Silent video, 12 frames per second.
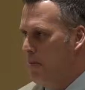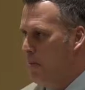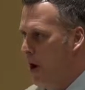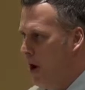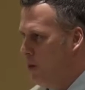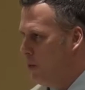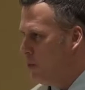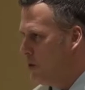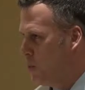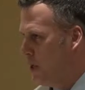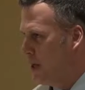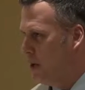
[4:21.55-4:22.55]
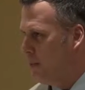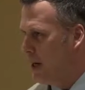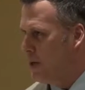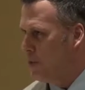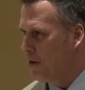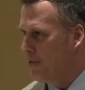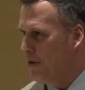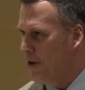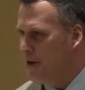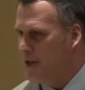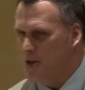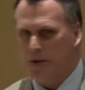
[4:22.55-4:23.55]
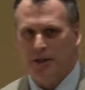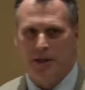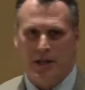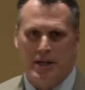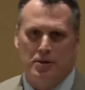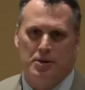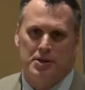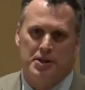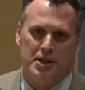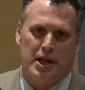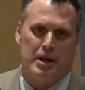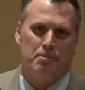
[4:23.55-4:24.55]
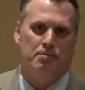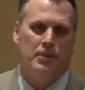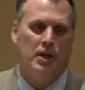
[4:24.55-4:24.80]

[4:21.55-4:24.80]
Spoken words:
borrow it, and we tweak it, and make it work for our district, and they do the same.